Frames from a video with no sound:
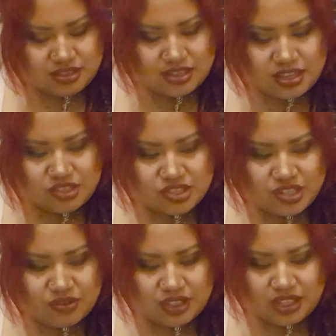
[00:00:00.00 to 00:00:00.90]
and she
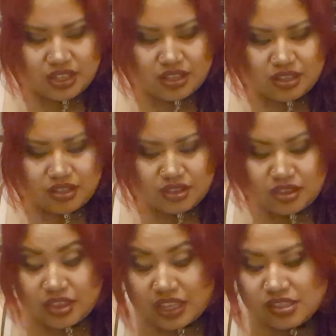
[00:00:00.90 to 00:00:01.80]
really
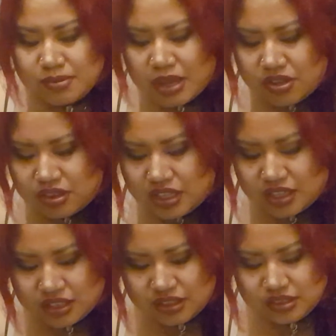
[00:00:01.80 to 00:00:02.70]
thinks about
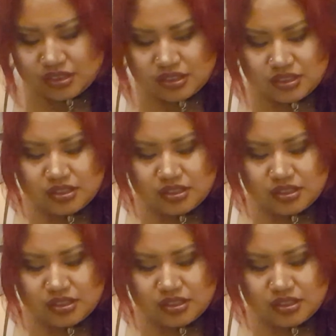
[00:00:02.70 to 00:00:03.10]
things.